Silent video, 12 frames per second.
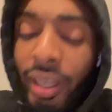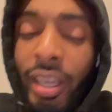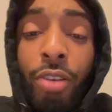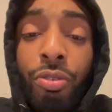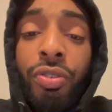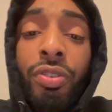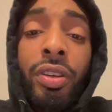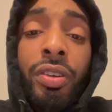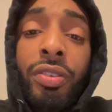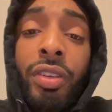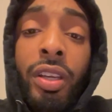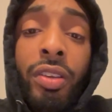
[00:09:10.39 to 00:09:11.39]
interested in
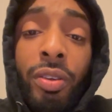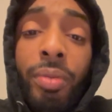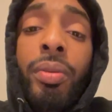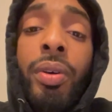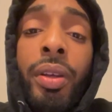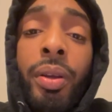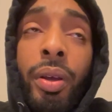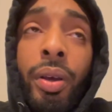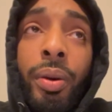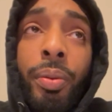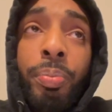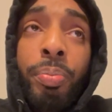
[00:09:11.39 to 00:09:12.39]
seeing some
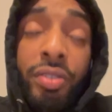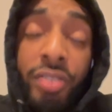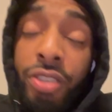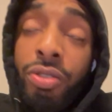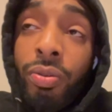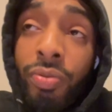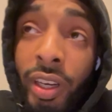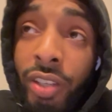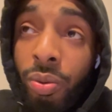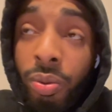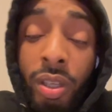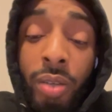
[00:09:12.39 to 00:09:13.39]
potential fights
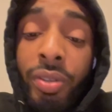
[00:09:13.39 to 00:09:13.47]
with him.